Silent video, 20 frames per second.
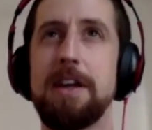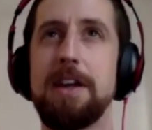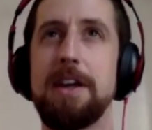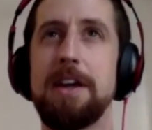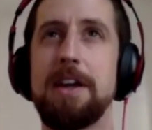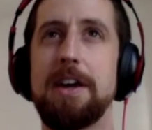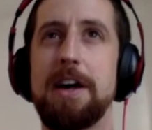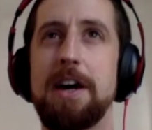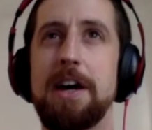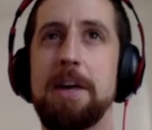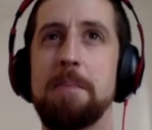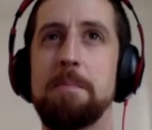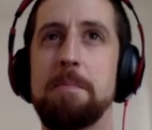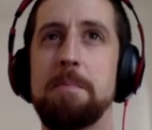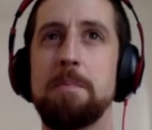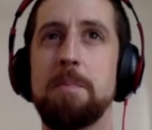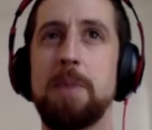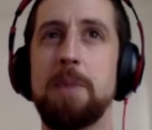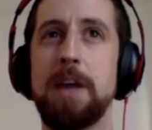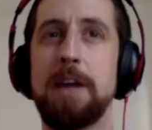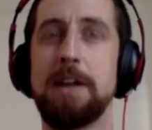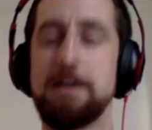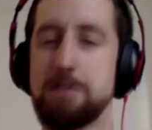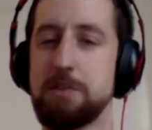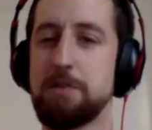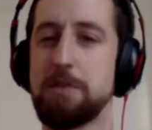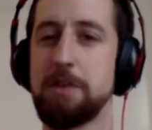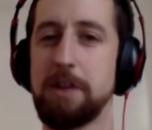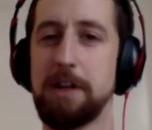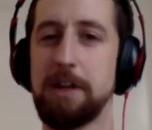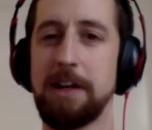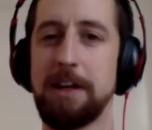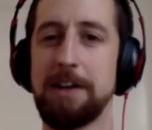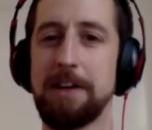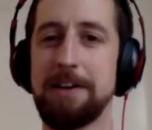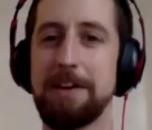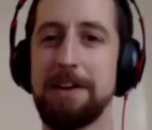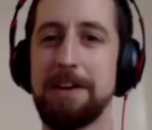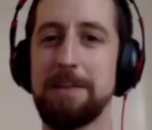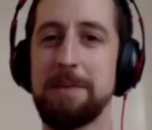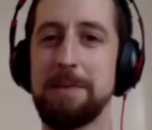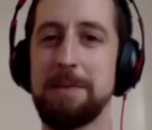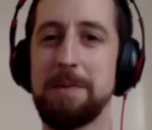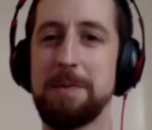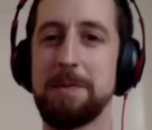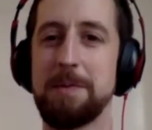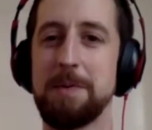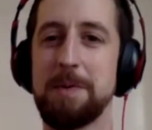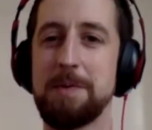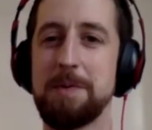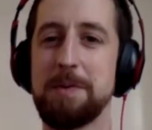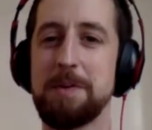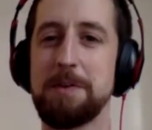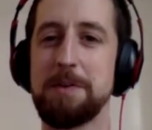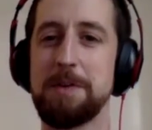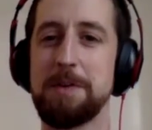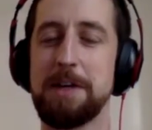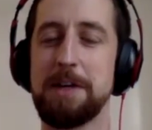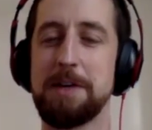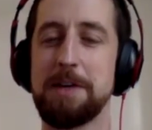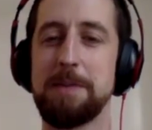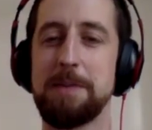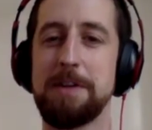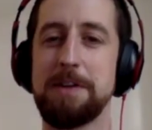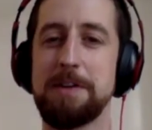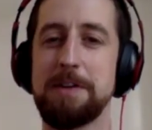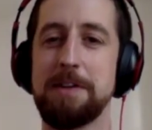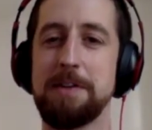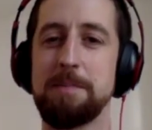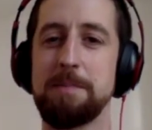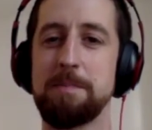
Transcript: and is struggling at the moment? What would you recommend to them?